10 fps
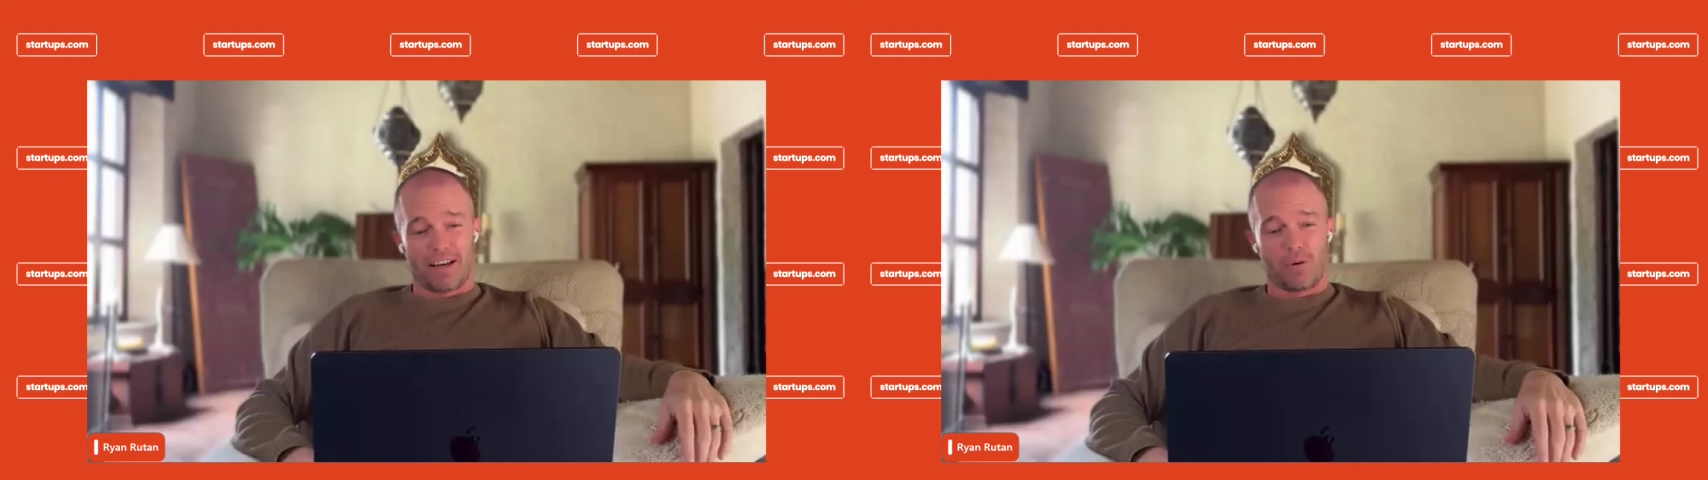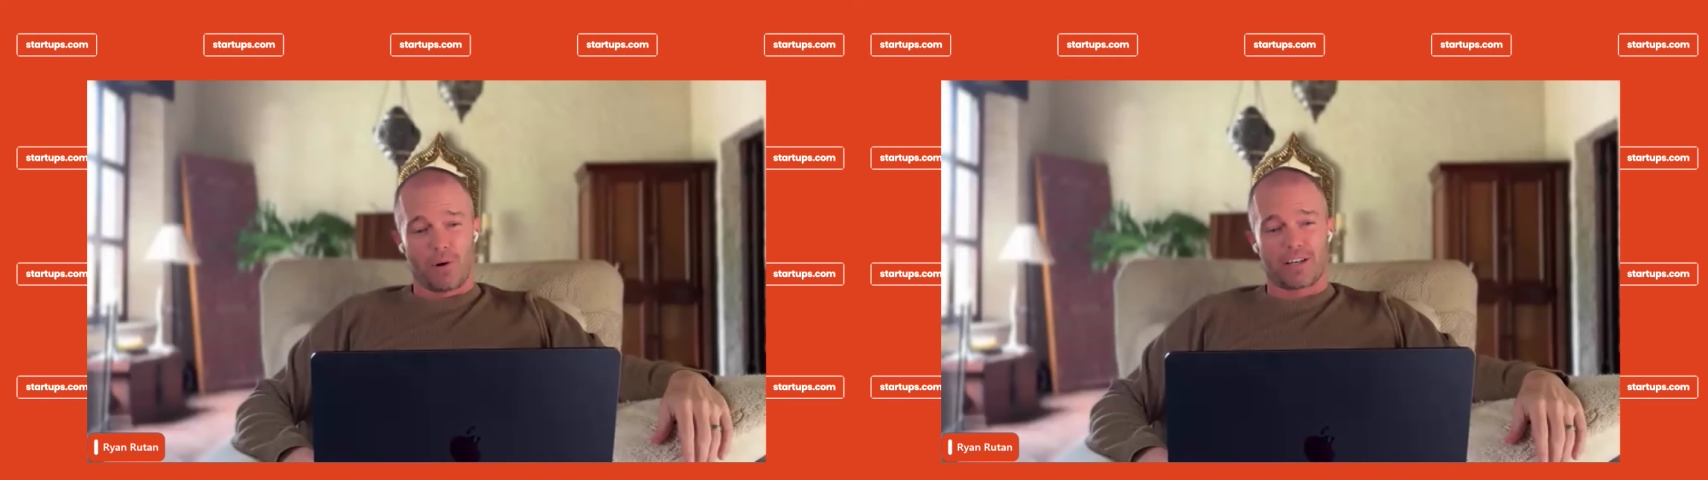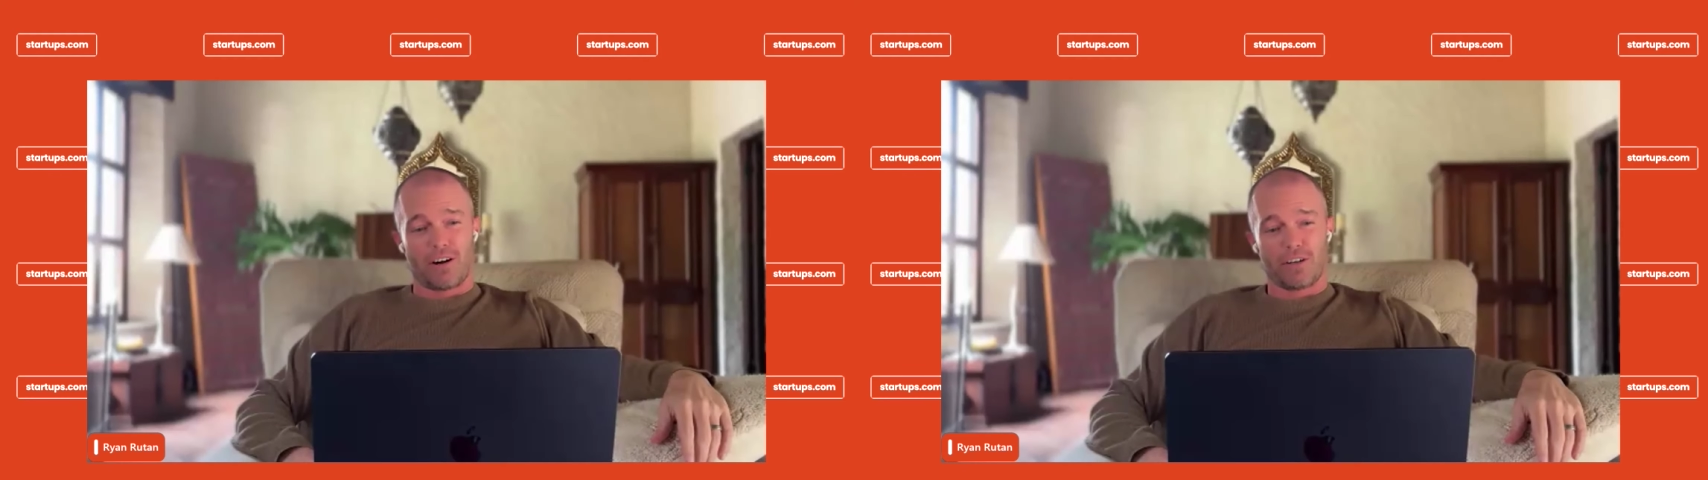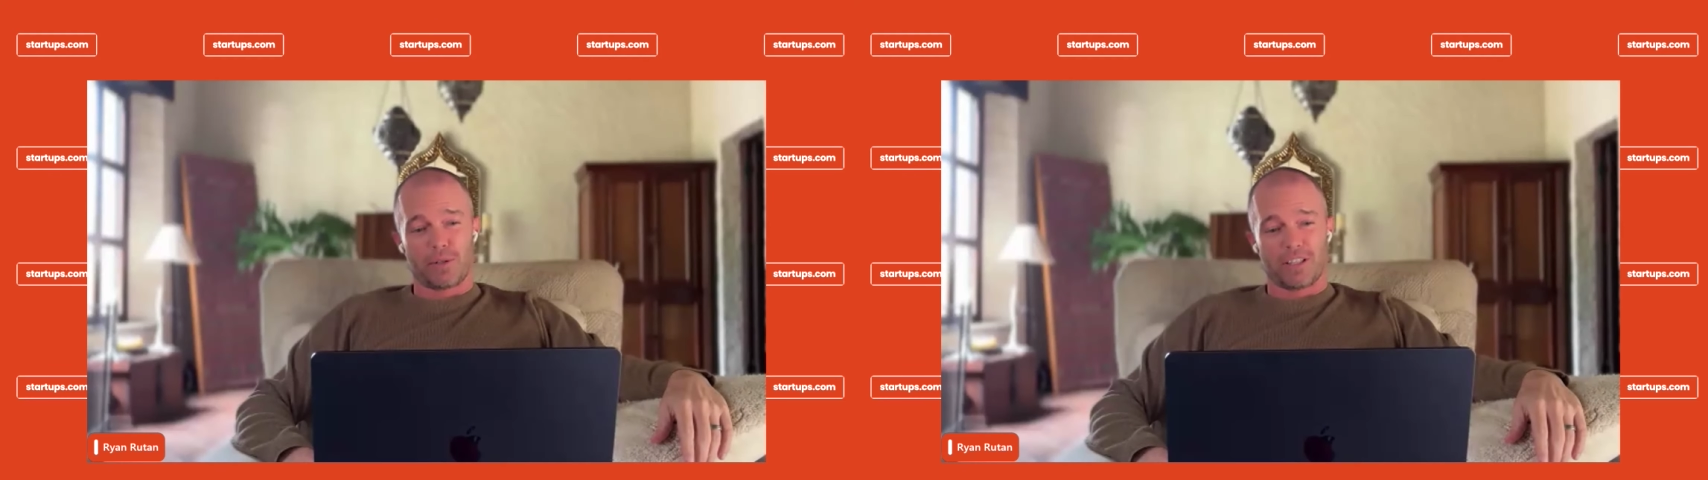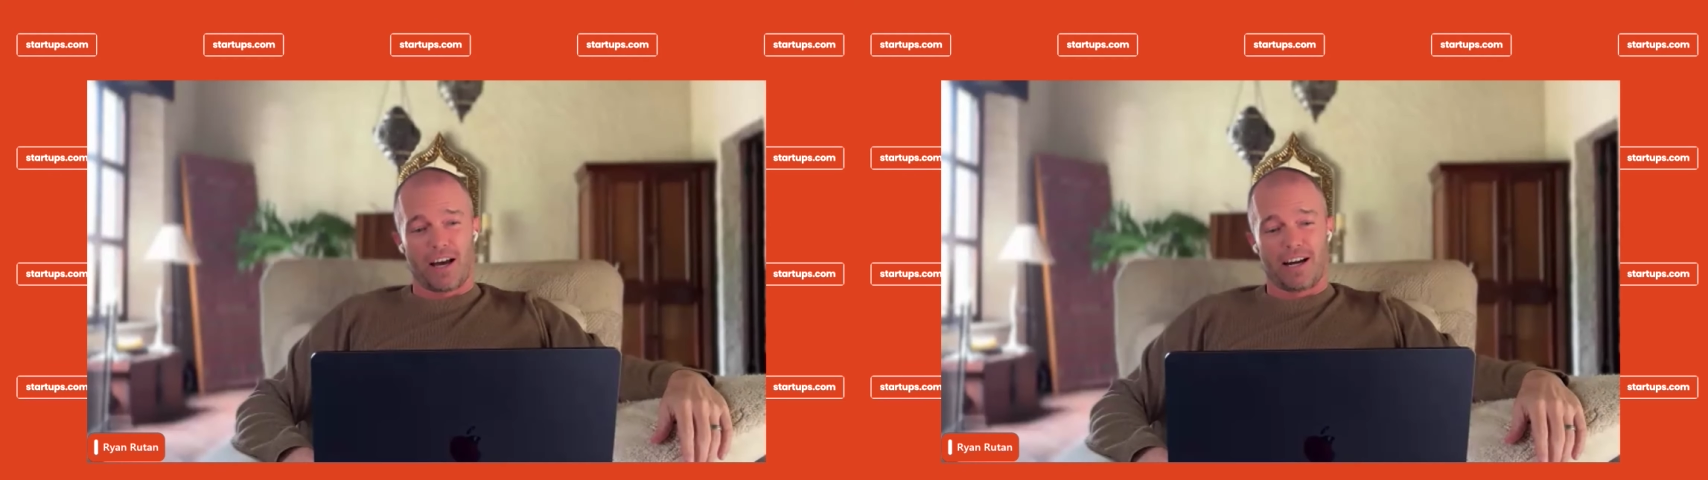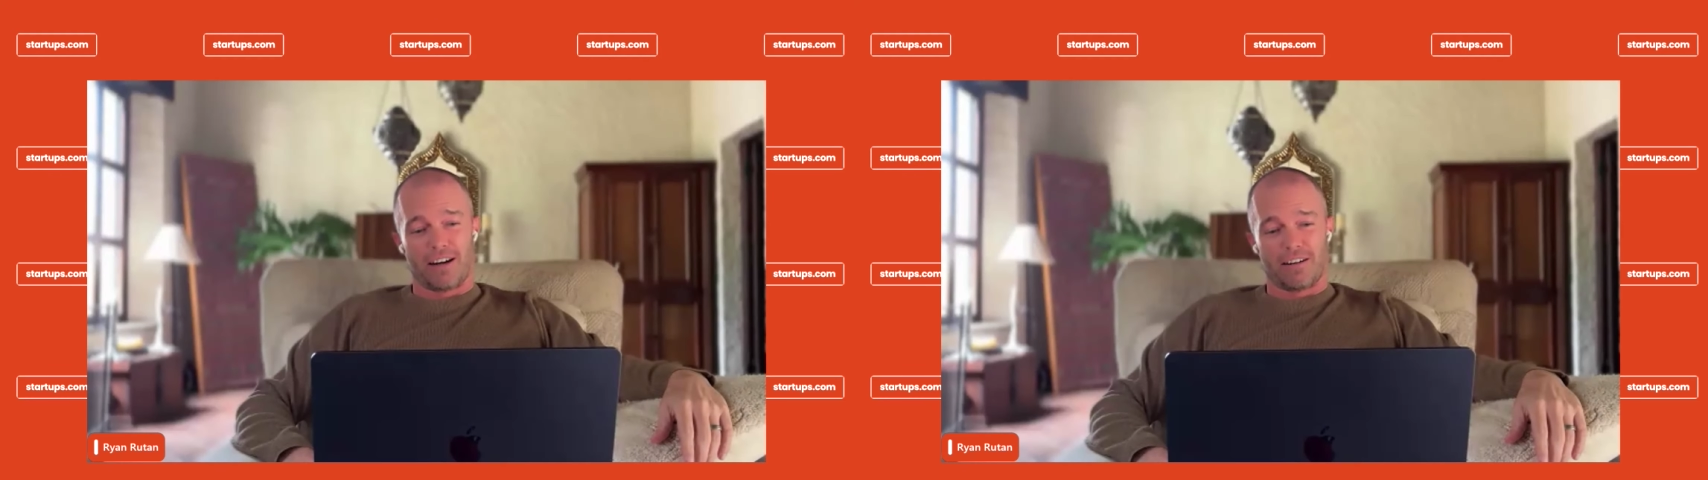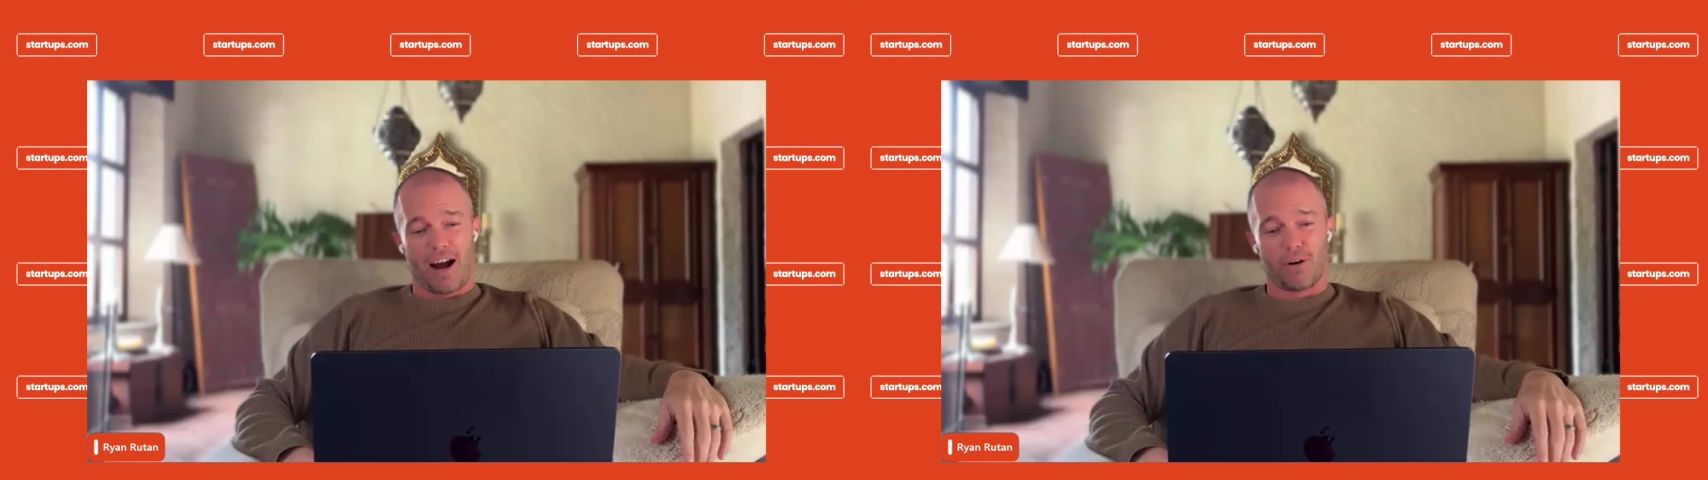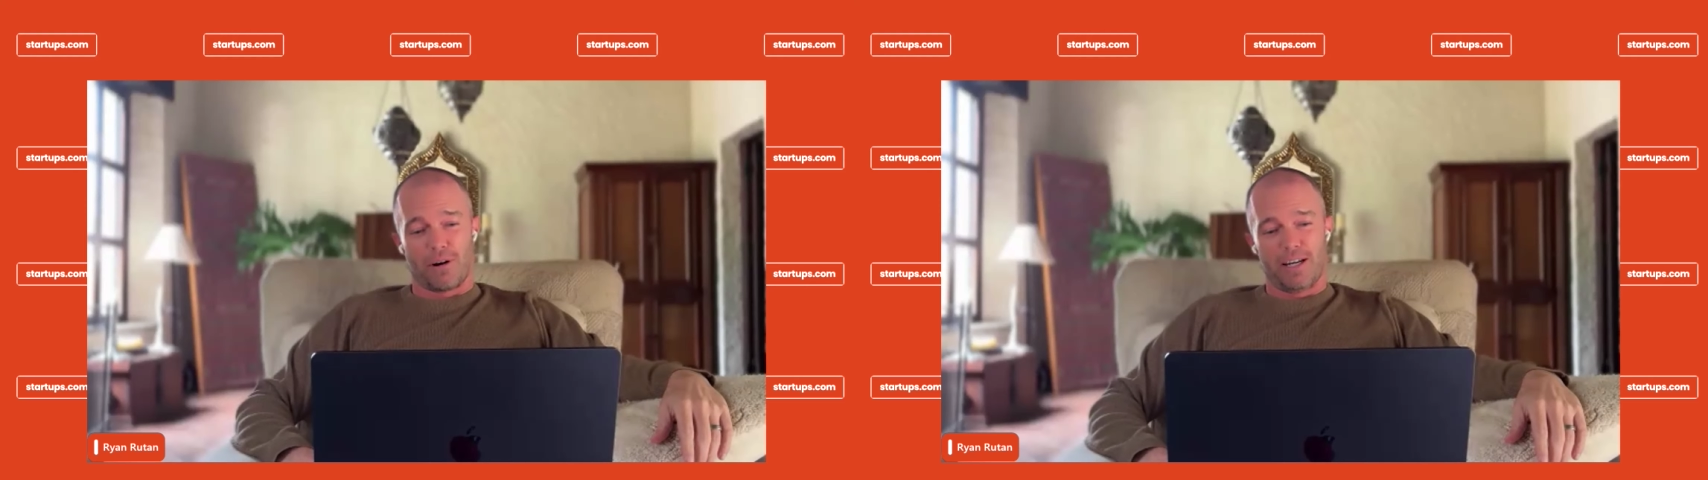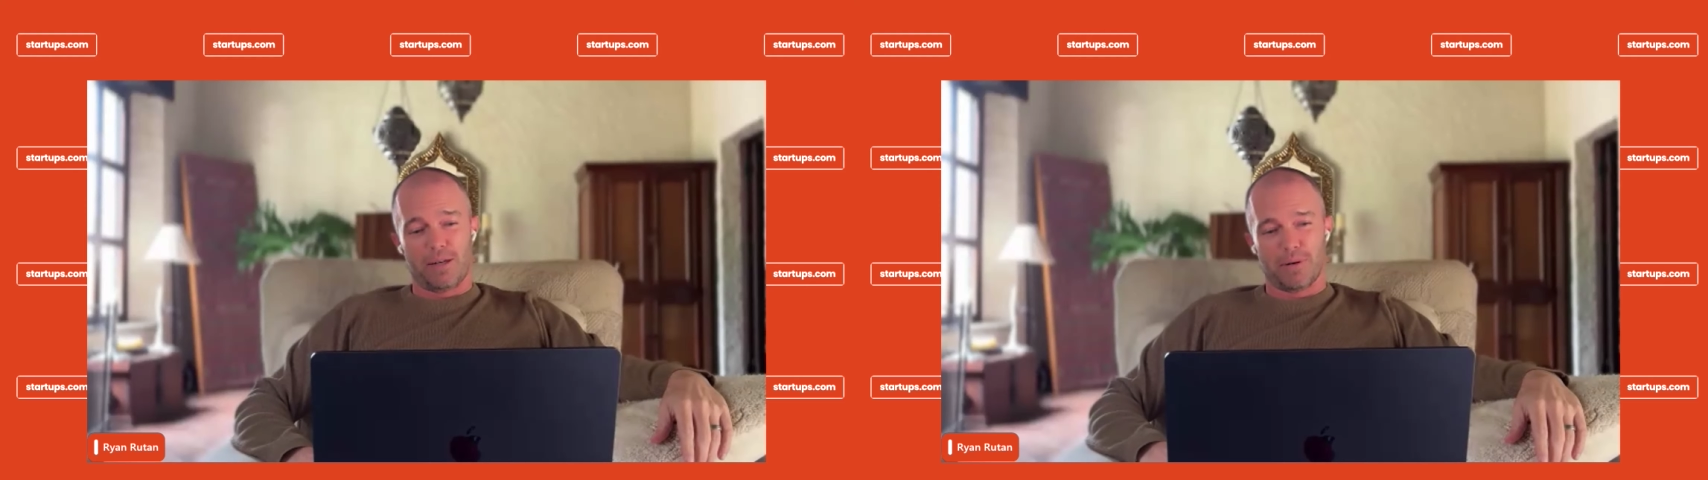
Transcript: I don't want to call you a liar outright,